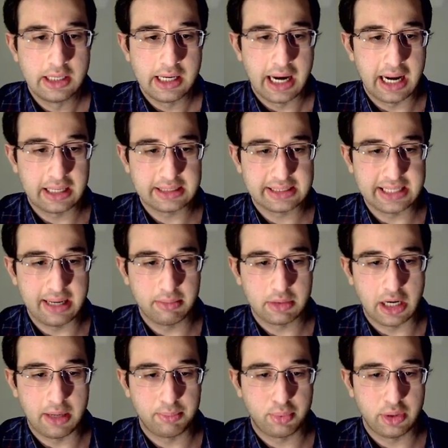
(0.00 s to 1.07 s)
at the same
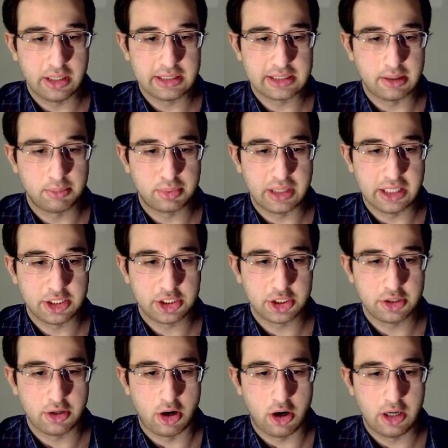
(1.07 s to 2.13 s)
time putting some
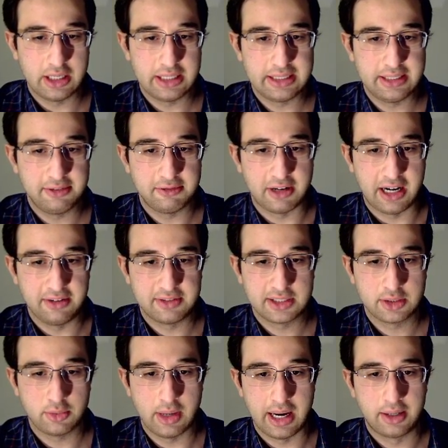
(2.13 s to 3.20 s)
pressure on the d5
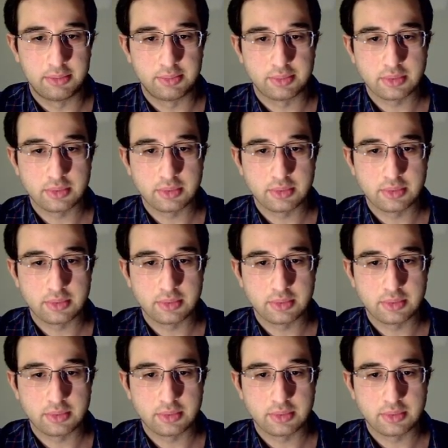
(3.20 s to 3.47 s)
square.